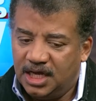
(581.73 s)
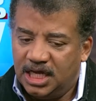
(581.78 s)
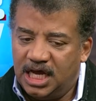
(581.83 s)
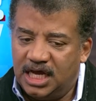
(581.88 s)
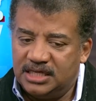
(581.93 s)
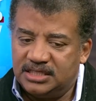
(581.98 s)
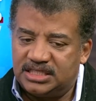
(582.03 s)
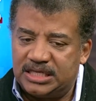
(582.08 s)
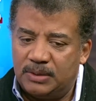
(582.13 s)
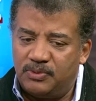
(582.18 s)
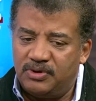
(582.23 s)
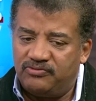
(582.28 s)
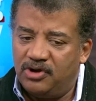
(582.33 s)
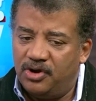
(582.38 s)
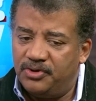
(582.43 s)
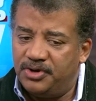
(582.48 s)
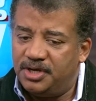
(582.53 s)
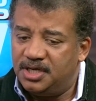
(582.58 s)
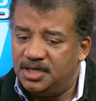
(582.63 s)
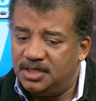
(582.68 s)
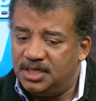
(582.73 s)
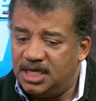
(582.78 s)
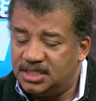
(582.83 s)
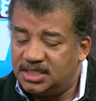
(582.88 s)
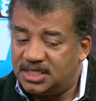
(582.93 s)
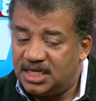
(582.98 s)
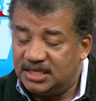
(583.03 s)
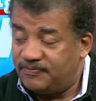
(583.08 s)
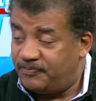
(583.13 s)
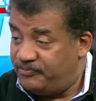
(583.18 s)
Uh, someone wrote in and
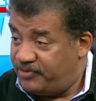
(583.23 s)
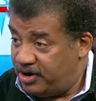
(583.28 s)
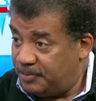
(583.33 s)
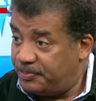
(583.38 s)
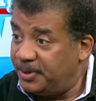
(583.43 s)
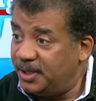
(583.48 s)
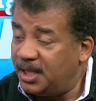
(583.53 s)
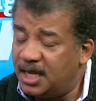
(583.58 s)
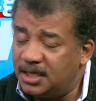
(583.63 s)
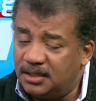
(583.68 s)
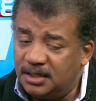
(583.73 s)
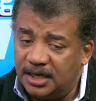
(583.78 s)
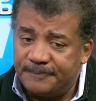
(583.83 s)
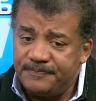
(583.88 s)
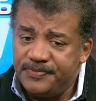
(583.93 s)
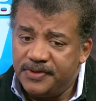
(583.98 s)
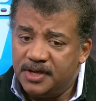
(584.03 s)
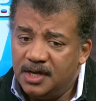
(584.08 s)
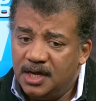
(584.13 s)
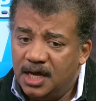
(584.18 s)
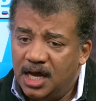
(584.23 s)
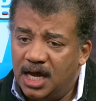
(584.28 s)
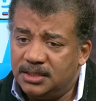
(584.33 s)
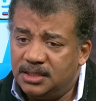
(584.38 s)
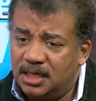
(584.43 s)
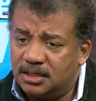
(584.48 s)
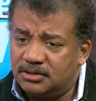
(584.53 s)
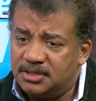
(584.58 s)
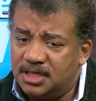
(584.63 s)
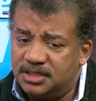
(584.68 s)
said very politely, uh,
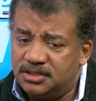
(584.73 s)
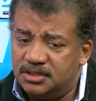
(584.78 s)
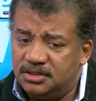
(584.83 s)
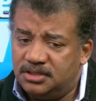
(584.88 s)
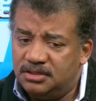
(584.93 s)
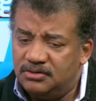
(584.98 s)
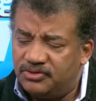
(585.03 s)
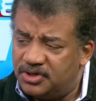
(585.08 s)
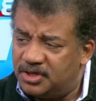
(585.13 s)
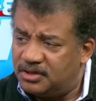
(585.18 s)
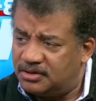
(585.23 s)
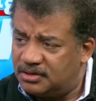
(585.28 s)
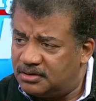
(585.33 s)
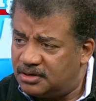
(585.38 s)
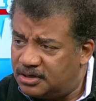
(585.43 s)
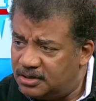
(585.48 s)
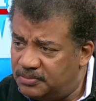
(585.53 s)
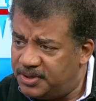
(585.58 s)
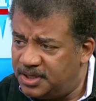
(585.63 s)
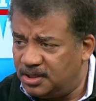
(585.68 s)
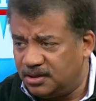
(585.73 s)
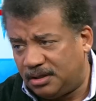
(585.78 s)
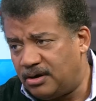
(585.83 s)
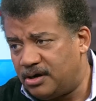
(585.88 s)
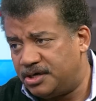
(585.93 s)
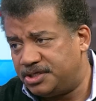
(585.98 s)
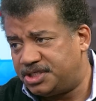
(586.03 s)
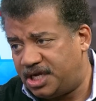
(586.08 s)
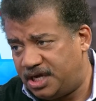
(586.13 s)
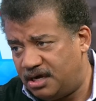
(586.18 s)
Doctor Tyson, do you think there could be a
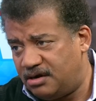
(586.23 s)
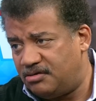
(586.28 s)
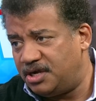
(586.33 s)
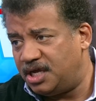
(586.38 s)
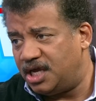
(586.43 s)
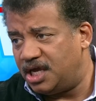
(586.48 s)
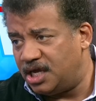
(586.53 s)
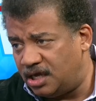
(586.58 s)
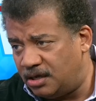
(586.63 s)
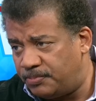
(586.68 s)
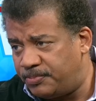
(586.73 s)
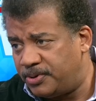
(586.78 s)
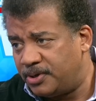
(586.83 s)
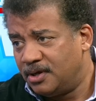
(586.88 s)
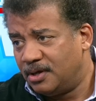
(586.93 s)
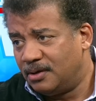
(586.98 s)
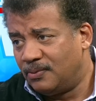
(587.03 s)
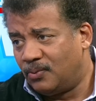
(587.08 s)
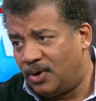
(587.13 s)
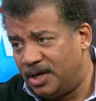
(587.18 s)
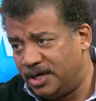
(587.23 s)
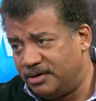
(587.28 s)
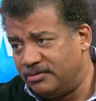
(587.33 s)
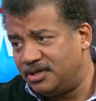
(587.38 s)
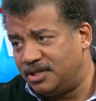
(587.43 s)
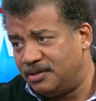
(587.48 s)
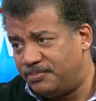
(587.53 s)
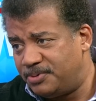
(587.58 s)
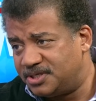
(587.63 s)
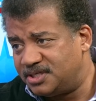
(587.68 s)
large hairy ape
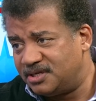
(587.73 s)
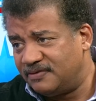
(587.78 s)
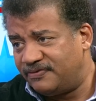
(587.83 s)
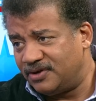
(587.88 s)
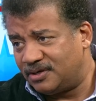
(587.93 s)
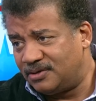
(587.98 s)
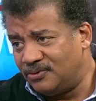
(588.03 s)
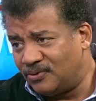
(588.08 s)
wandering the Pacific